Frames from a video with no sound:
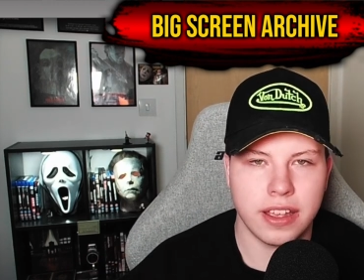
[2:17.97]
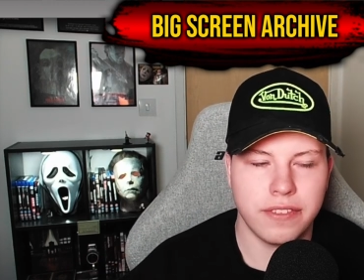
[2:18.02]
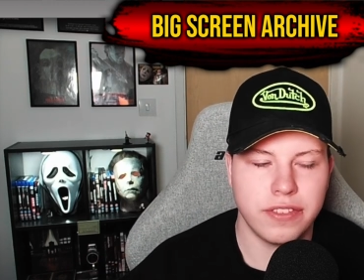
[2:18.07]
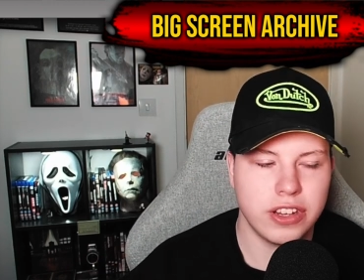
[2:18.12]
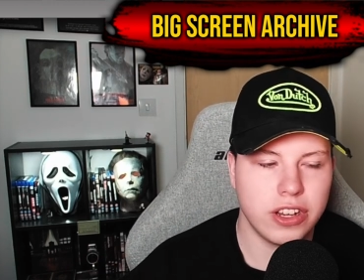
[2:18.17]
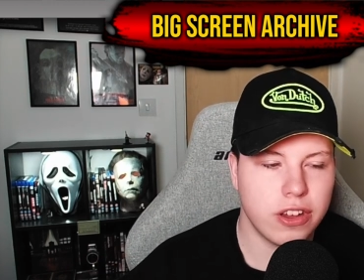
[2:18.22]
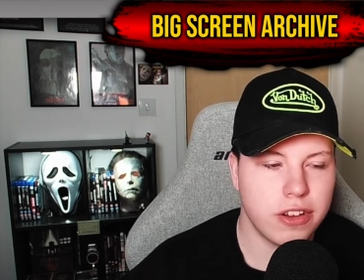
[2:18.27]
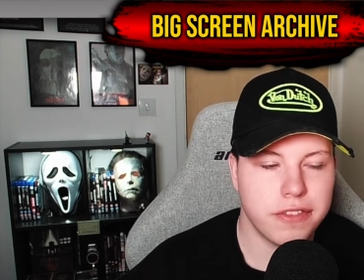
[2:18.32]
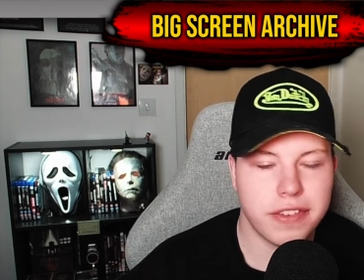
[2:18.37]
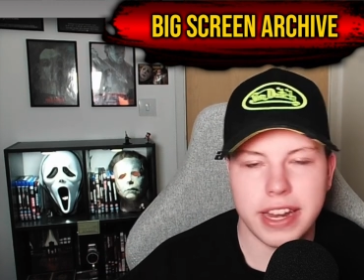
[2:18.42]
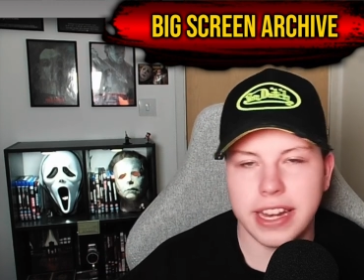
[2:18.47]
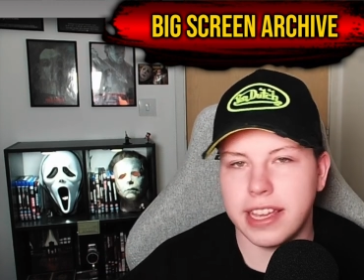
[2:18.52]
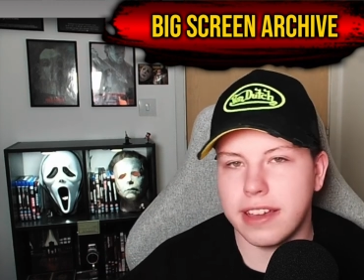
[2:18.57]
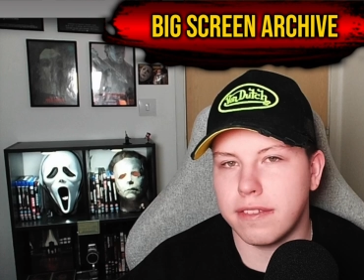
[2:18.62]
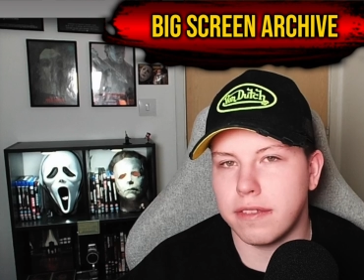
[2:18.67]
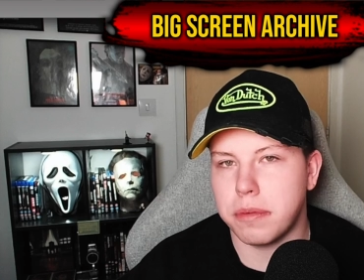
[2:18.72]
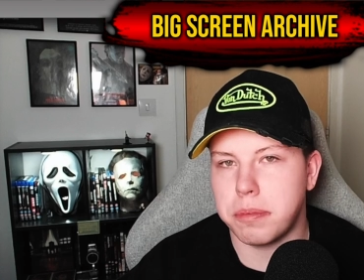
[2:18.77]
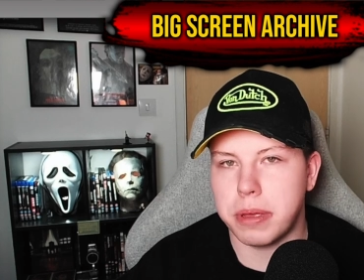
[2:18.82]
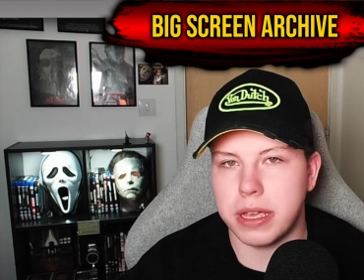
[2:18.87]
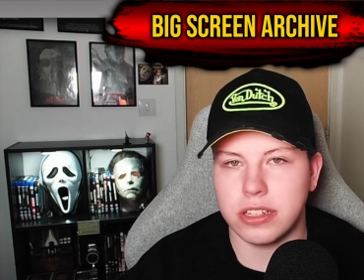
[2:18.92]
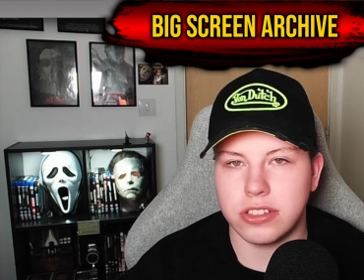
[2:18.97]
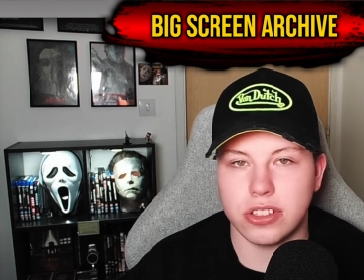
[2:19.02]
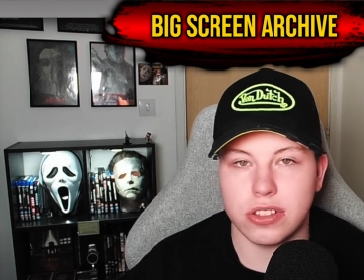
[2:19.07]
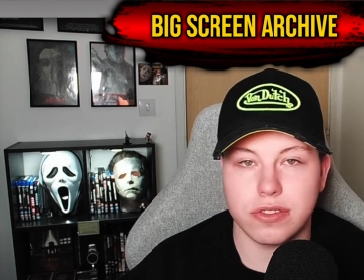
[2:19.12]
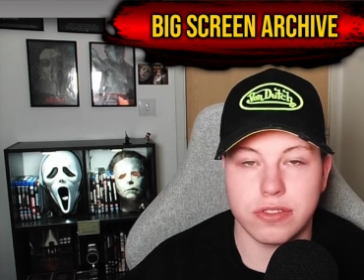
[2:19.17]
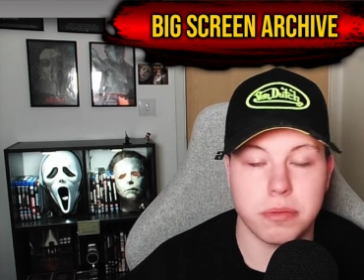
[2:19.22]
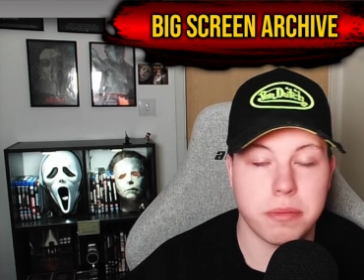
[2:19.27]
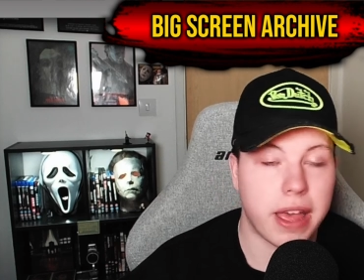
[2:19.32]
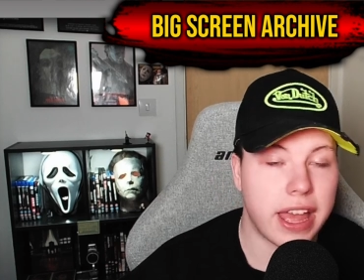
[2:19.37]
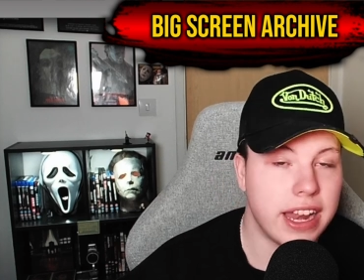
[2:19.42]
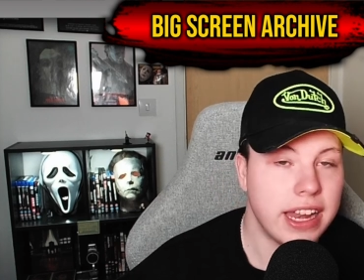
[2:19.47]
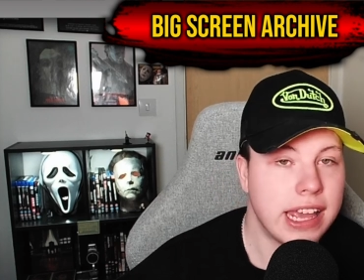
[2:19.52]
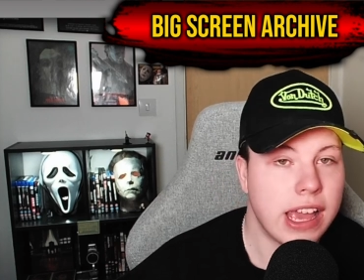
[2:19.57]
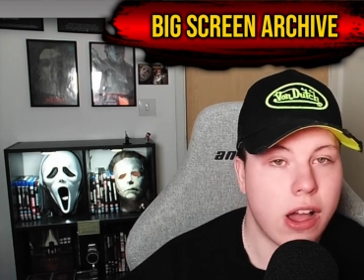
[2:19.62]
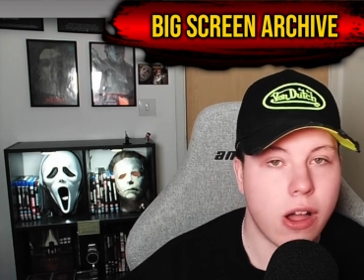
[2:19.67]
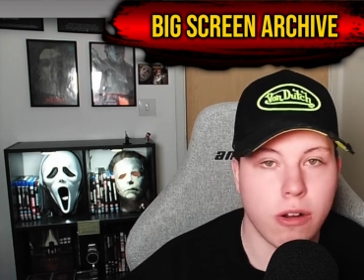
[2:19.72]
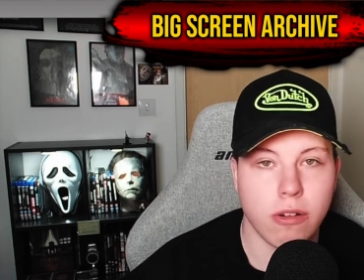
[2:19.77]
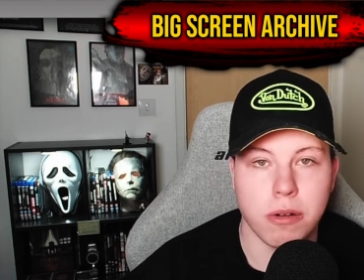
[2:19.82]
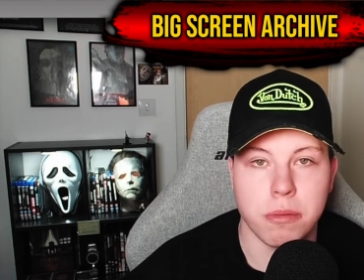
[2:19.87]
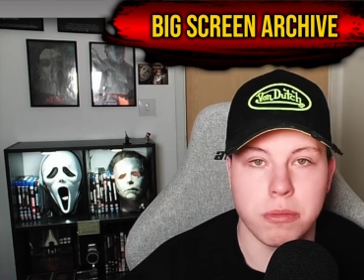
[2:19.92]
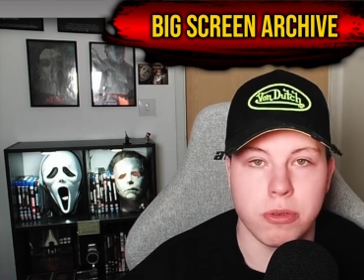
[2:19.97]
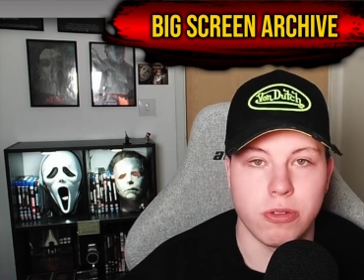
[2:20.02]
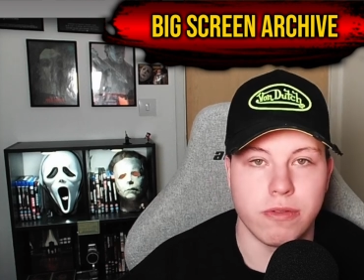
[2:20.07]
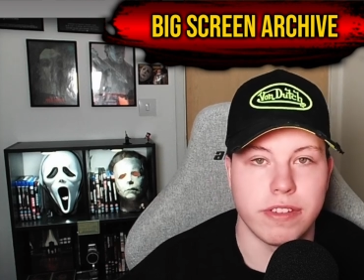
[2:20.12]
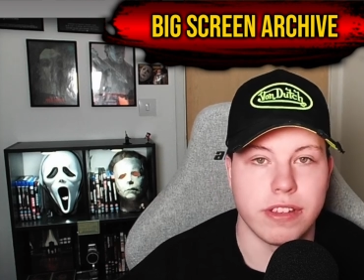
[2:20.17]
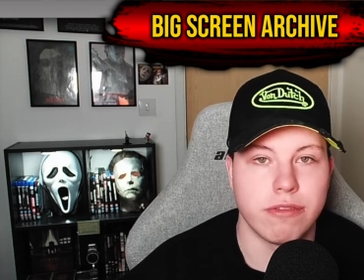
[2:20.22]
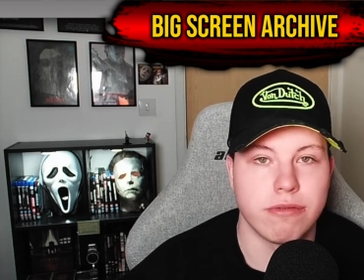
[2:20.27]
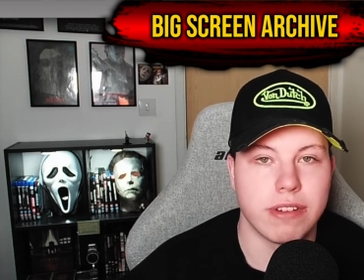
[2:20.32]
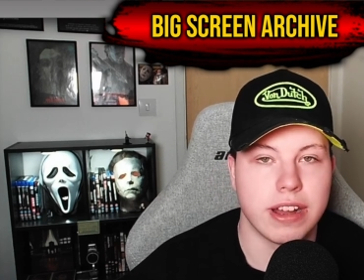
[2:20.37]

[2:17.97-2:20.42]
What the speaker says: If you know of any other pictures from any horror movie,